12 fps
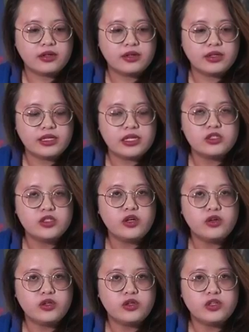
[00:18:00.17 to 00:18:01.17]
it's not
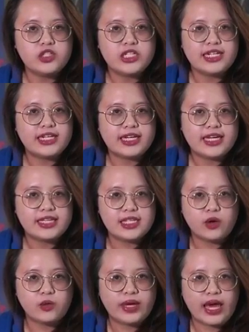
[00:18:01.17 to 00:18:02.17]
usually the case that
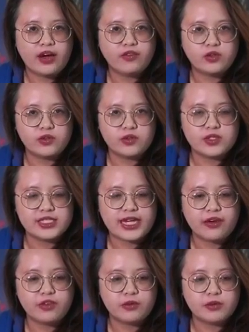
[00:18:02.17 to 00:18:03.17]
we have to start
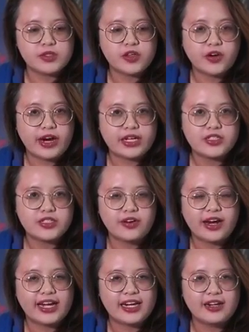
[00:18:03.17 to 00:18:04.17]
from scratch,
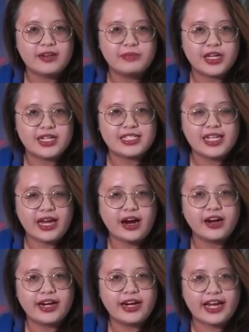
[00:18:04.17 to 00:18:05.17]
right? Because there
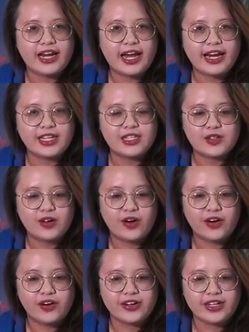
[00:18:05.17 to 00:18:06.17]
are guidelines
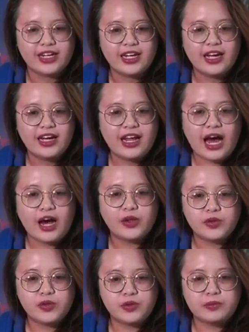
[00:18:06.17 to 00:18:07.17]
on how
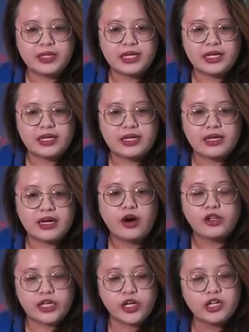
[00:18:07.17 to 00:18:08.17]

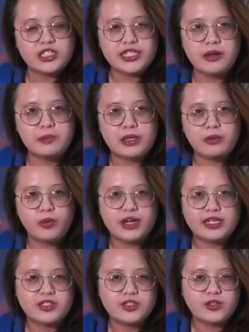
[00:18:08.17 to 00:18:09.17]
technology can be more
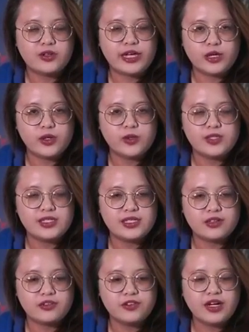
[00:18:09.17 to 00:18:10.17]

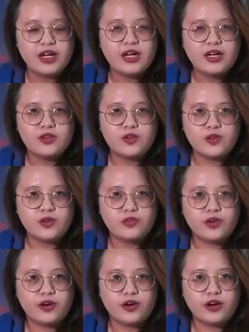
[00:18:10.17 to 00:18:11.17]
inclusive
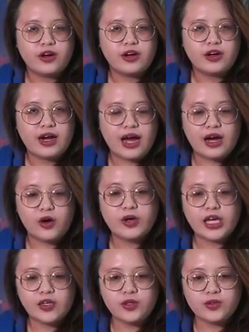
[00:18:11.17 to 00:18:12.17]
for
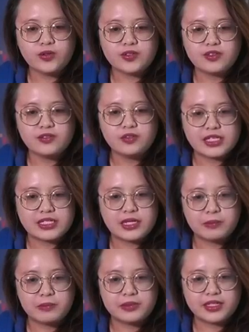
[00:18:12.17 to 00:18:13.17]
OKUs, for
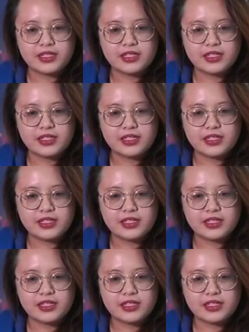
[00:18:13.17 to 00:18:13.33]
example.